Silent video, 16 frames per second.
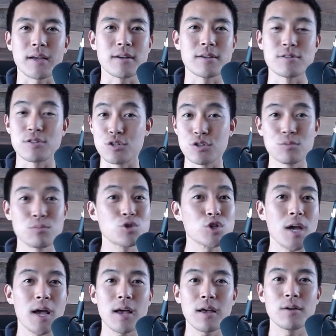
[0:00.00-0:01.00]
Zoom
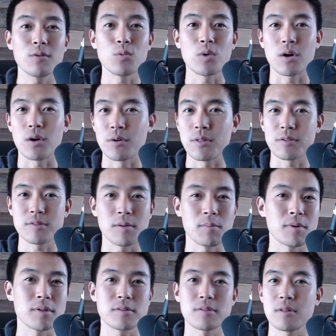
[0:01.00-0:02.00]
chat where some
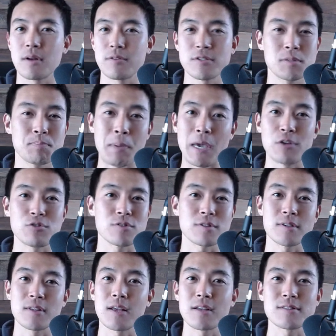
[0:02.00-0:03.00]
of us patrons
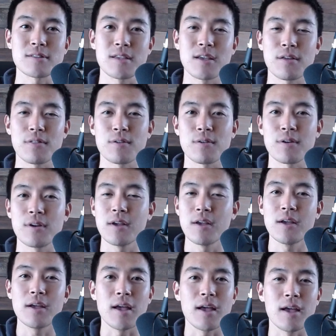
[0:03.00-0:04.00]
can get together
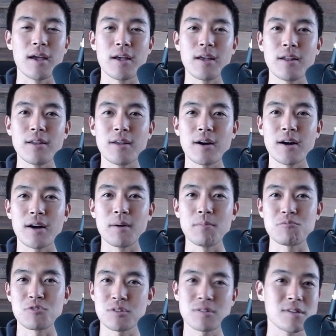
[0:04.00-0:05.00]
and
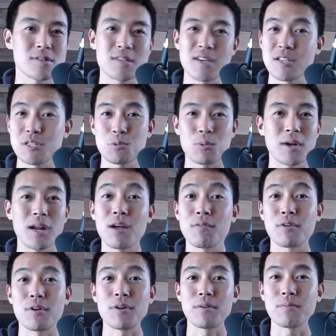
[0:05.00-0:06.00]
just discuss
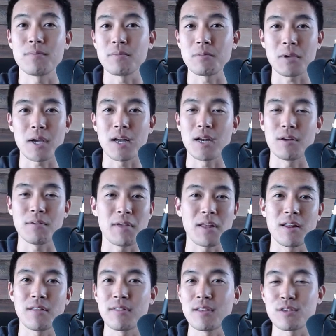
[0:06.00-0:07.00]
whatever kind of
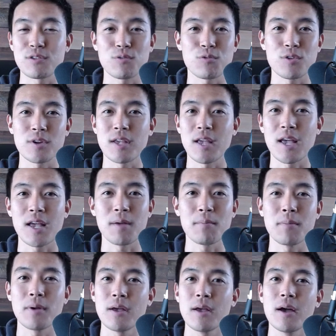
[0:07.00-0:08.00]
anything's free
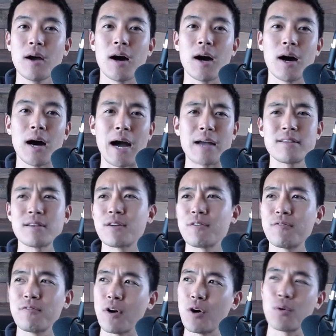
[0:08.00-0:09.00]
game. I did a
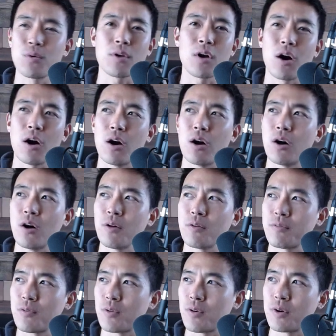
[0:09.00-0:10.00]
phone call
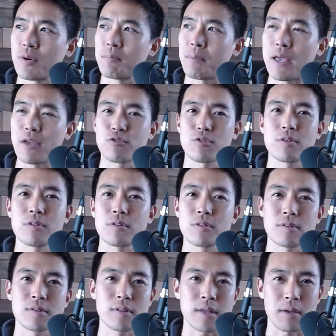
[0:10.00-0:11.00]
for
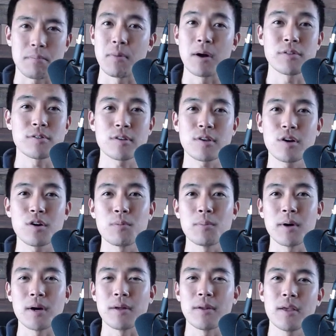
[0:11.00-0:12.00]
patrons like months ago,
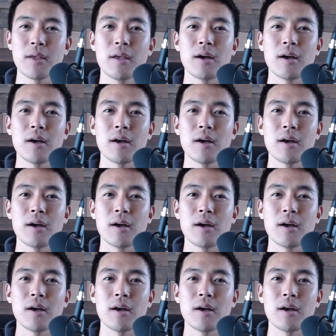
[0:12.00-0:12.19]
but